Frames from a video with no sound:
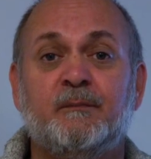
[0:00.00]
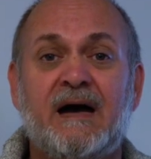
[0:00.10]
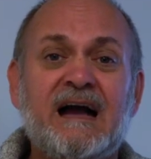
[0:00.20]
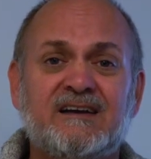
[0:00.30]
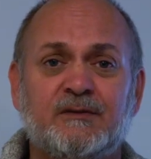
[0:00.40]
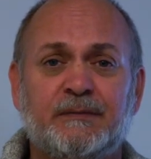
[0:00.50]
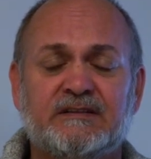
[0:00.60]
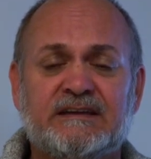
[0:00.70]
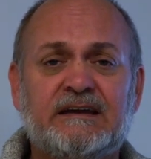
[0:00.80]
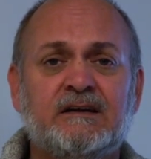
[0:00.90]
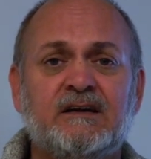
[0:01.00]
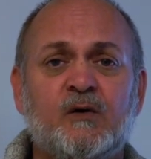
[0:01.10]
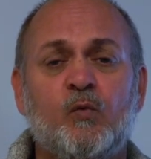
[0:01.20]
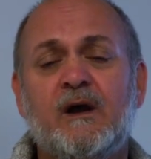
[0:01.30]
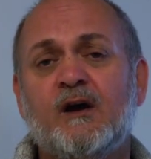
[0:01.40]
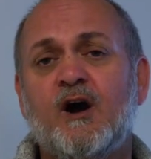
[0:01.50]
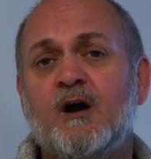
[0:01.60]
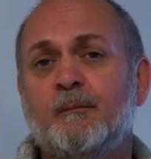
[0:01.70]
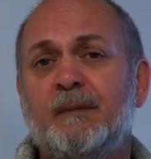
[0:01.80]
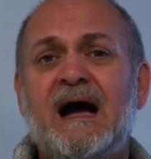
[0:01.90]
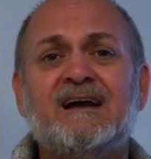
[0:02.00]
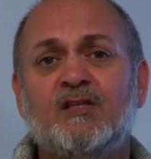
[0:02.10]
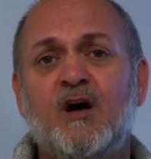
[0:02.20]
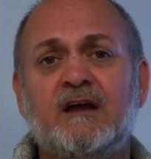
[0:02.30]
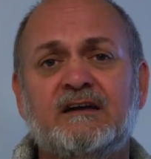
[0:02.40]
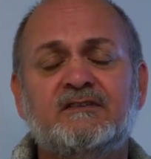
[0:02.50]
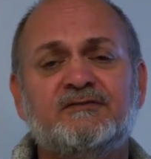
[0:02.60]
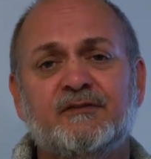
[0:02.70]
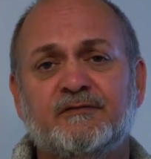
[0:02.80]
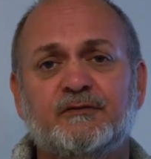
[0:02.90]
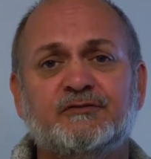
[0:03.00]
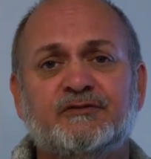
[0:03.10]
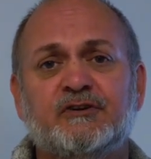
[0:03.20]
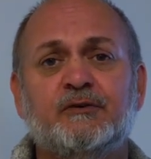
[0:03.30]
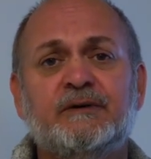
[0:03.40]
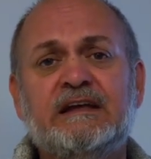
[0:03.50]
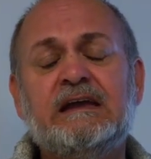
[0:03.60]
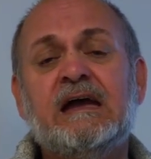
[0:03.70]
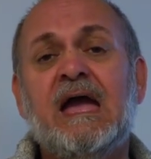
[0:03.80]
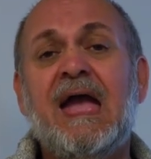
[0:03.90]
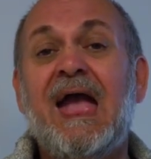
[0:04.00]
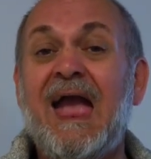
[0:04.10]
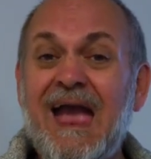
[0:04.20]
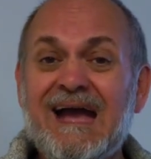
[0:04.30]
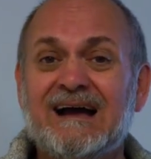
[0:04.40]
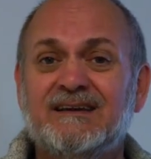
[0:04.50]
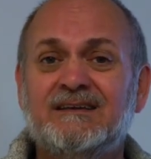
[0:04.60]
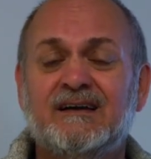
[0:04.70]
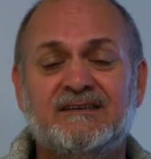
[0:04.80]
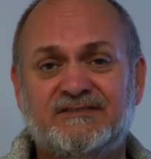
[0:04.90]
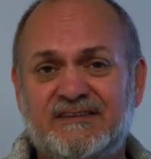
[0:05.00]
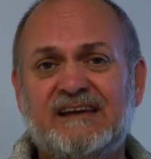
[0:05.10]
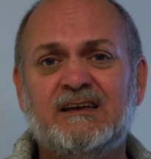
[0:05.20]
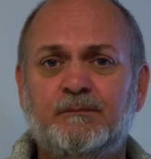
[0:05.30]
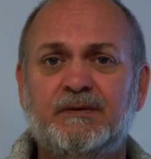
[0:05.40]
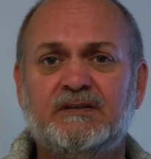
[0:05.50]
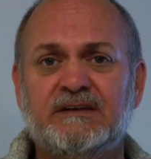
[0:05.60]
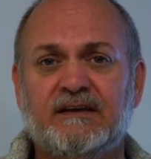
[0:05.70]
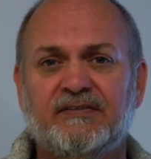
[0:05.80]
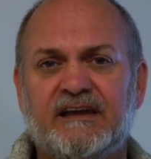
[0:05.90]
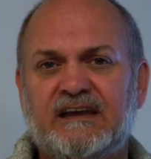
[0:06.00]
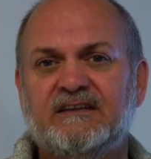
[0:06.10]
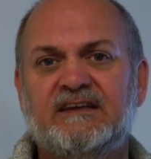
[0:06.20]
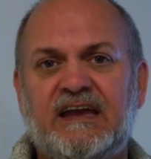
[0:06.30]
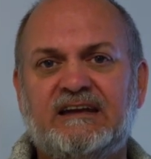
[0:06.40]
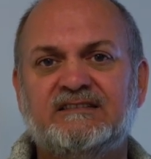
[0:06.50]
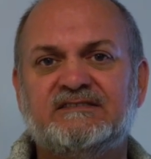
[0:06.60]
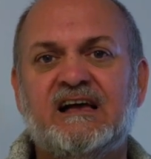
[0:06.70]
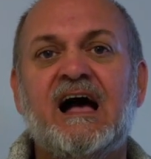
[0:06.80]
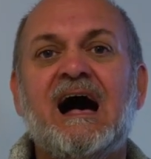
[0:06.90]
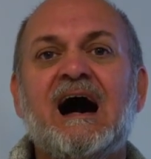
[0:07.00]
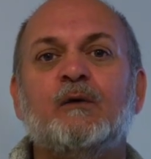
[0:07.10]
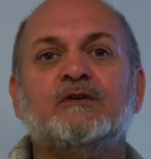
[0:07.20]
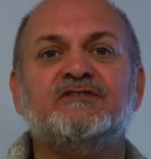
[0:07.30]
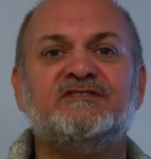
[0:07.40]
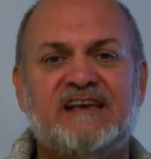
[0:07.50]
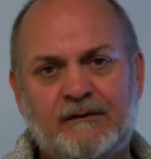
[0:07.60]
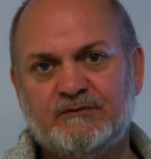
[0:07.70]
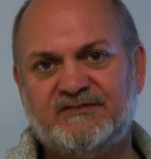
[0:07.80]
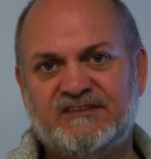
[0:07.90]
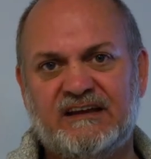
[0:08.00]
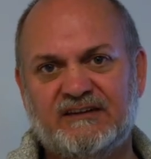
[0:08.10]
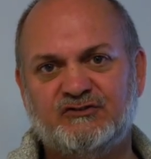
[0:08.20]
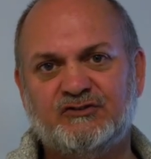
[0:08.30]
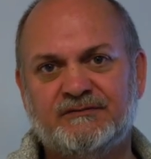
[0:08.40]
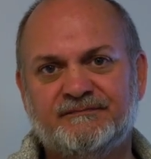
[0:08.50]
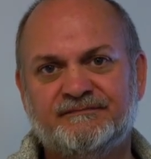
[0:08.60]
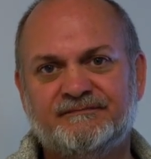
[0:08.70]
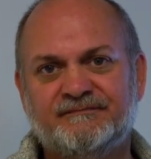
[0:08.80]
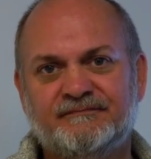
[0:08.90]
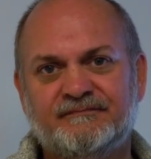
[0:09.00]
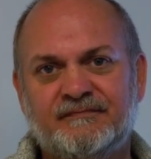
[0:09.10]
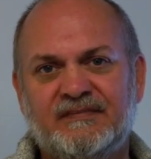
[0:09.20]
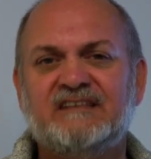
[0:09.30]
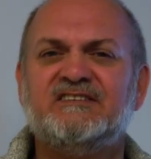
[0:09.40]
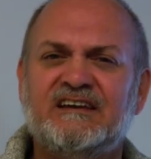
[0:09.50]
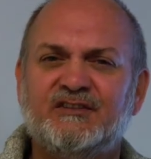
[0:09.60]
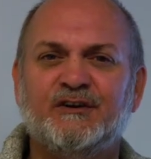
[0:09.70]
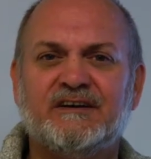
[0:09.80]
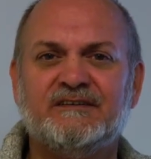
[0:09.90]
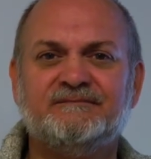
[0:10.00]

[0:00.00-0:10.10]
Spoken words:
the back of the building where our back lot is for full security, and a second building that contains our sound stage. Let's take a look.